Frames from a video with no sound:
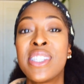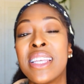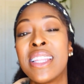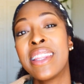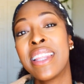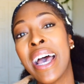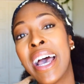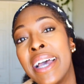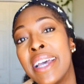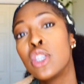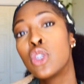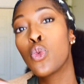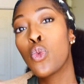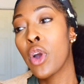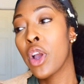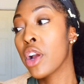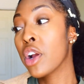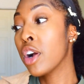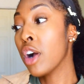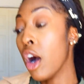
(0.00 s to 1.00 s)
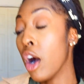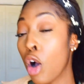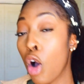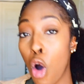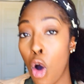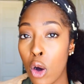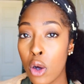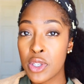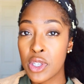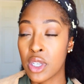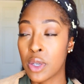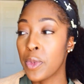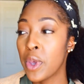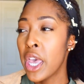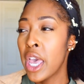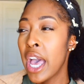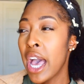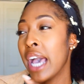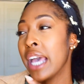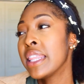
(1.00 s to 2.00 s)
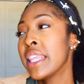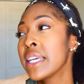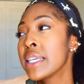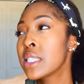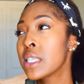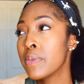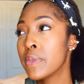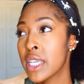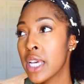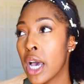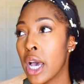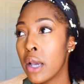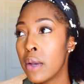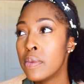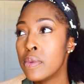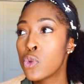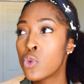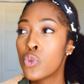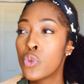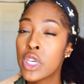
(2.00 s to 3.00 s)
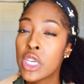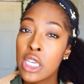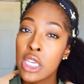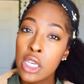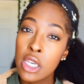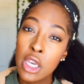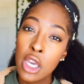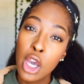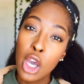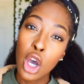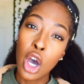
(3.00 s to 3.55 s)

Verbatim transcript: and that is where God called him. I think sometimes we